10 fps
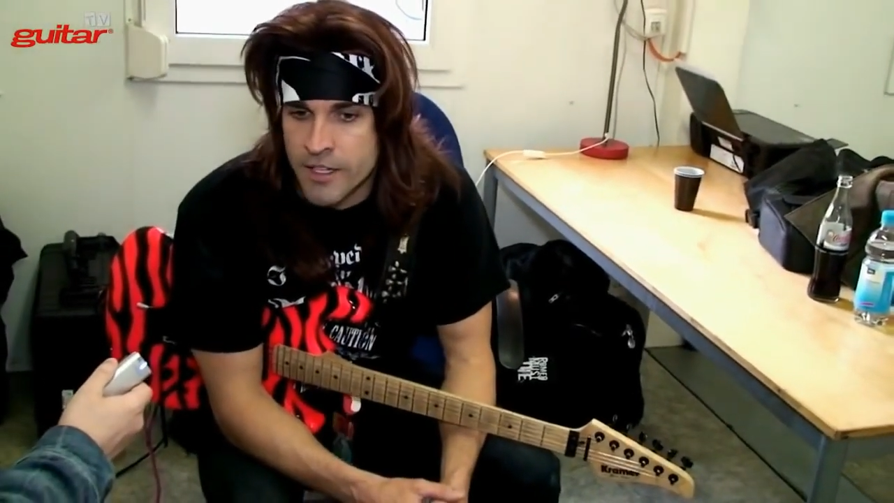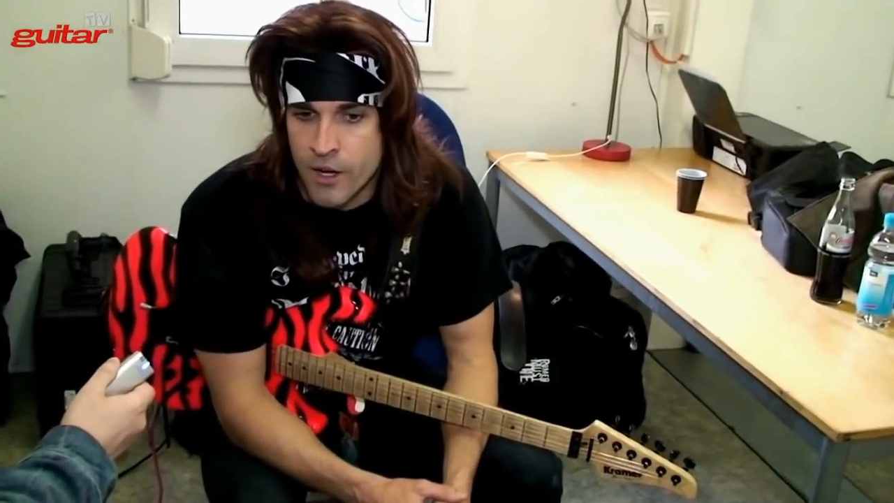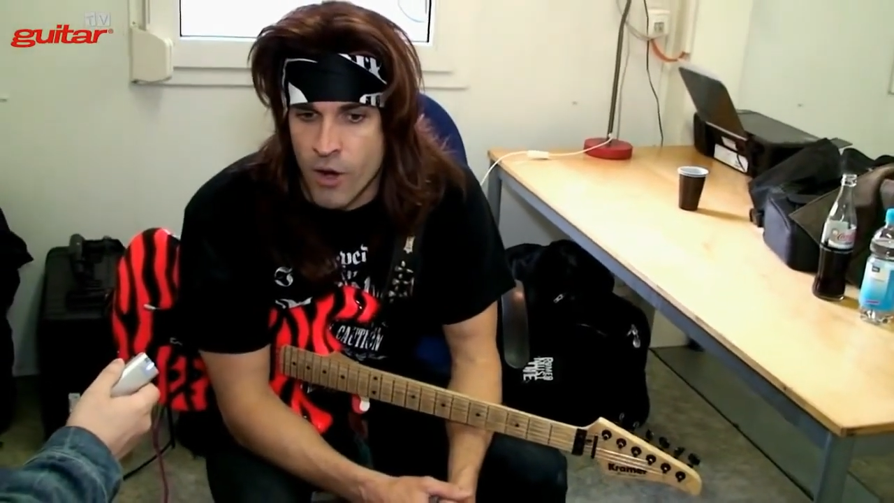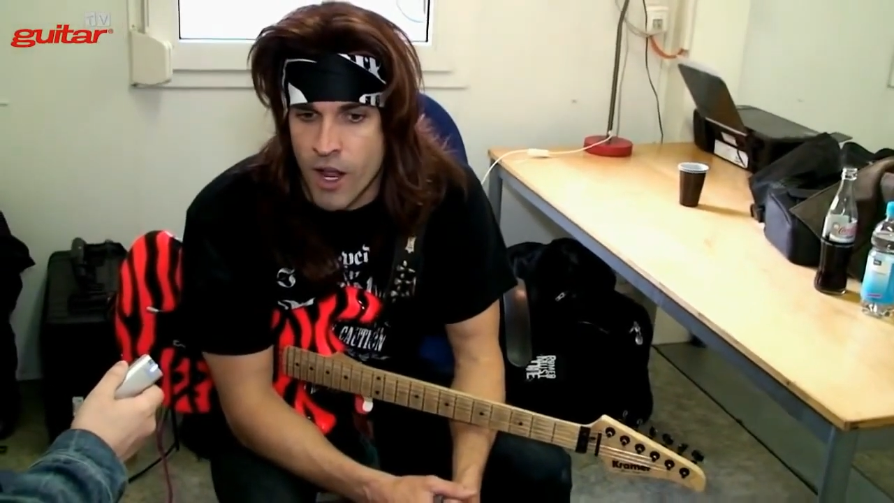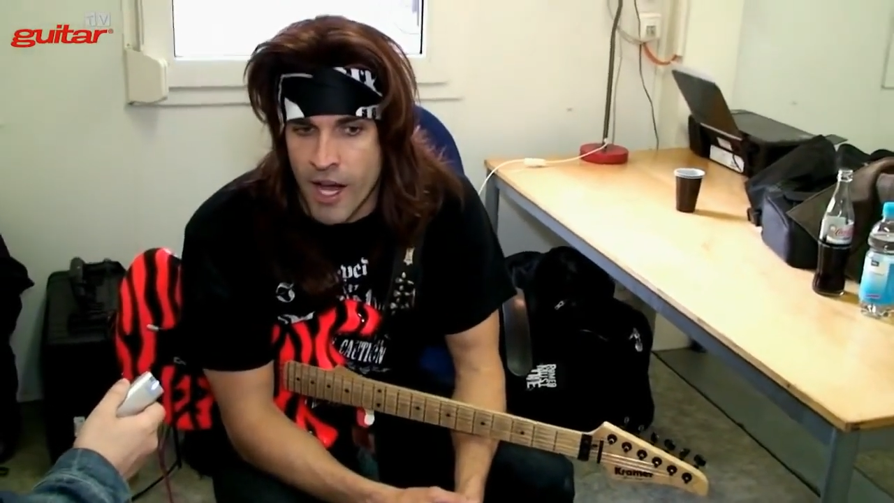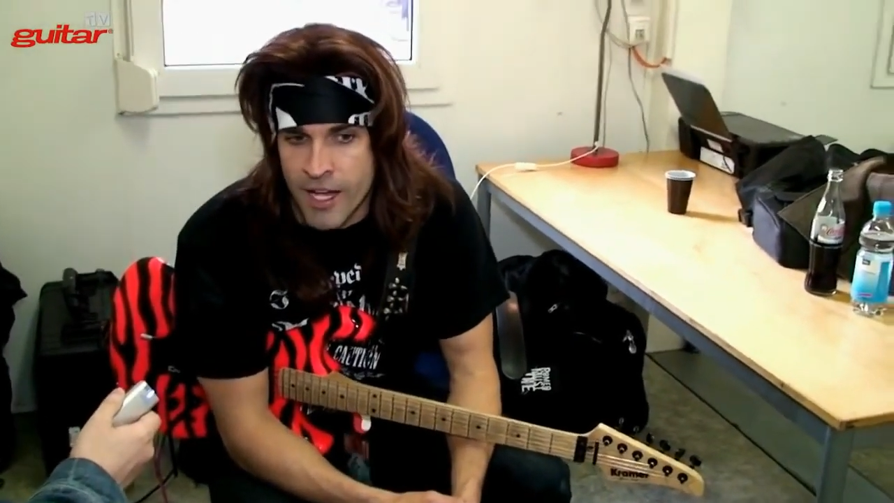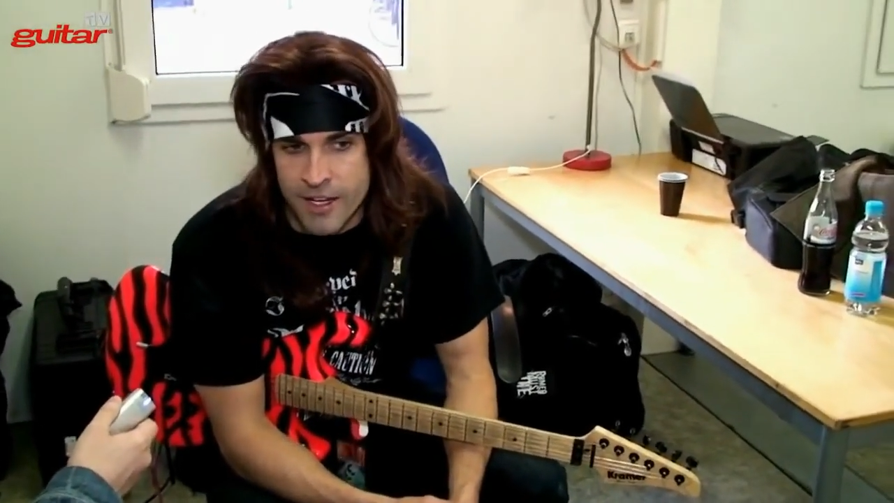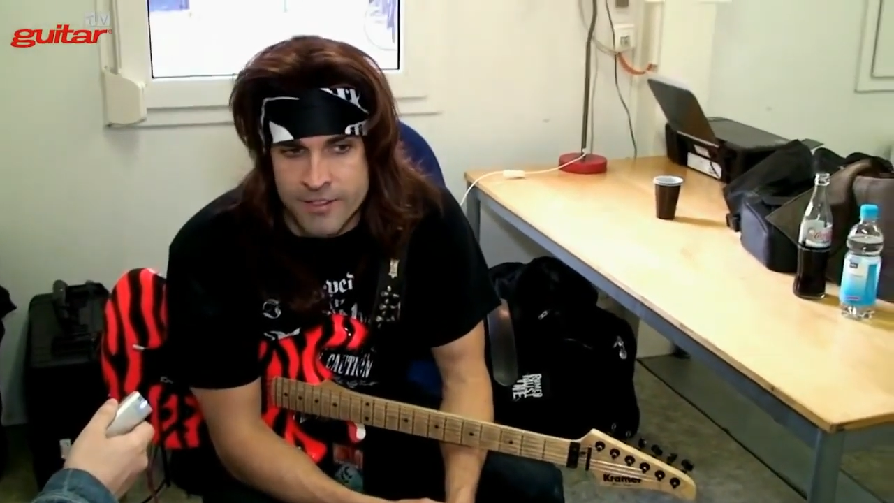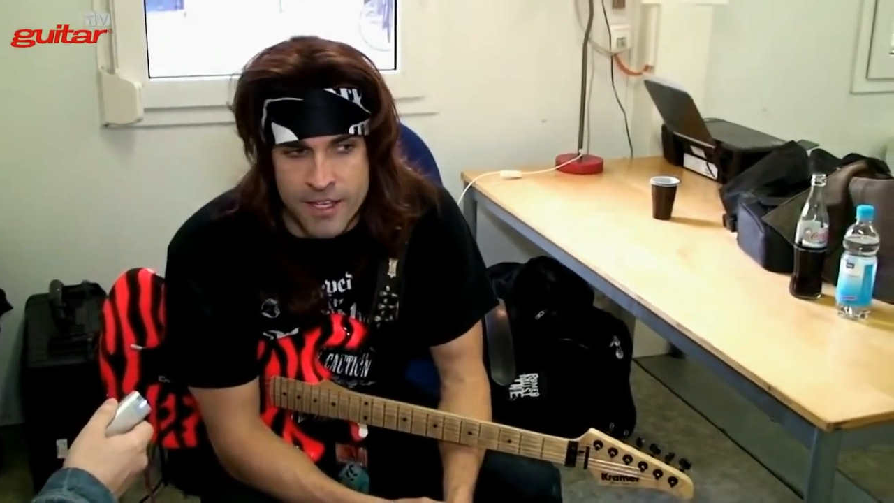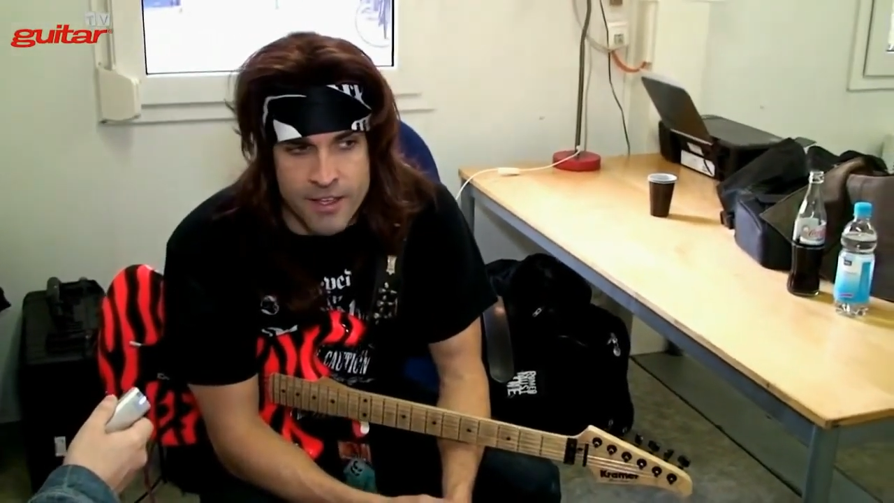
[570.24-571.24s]
You know what? I
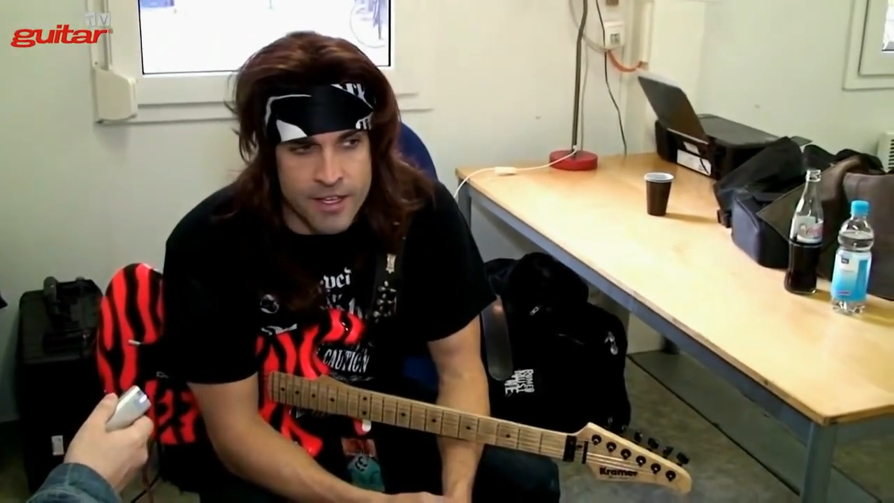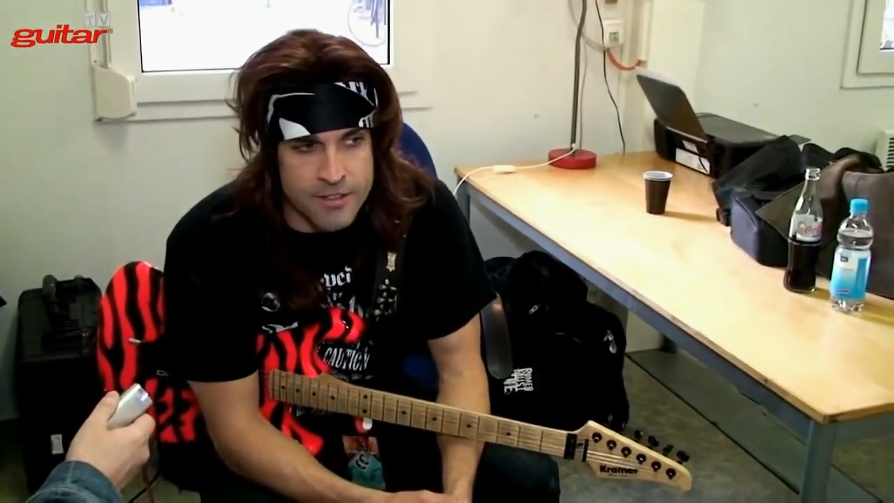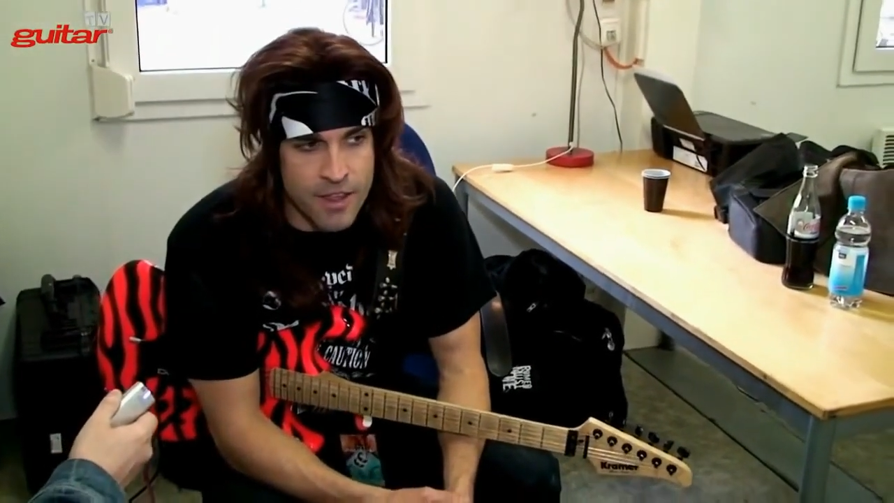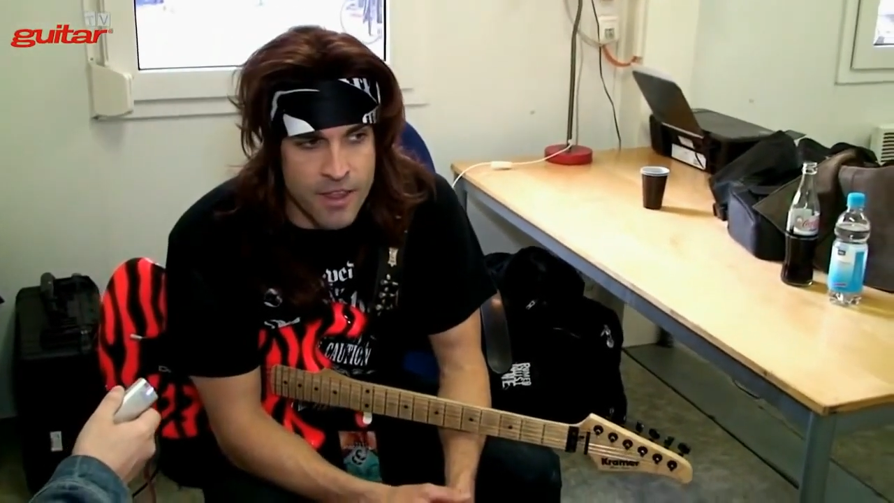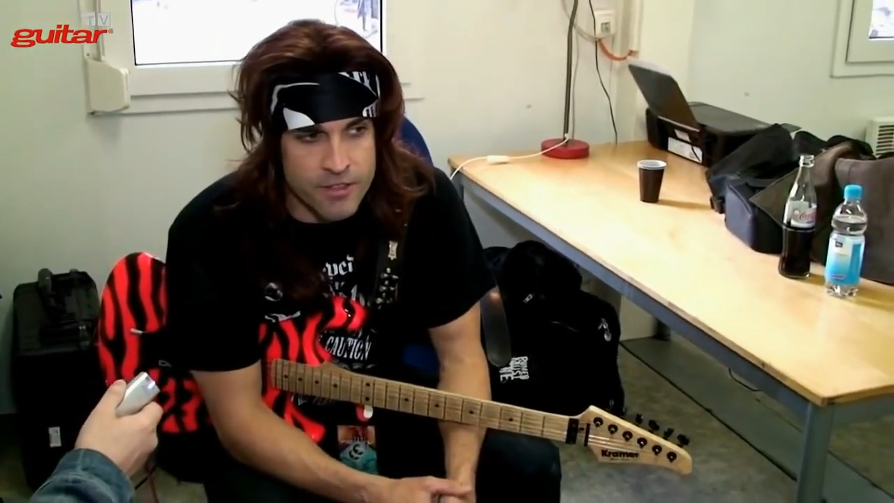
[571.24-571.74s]
gotta say this.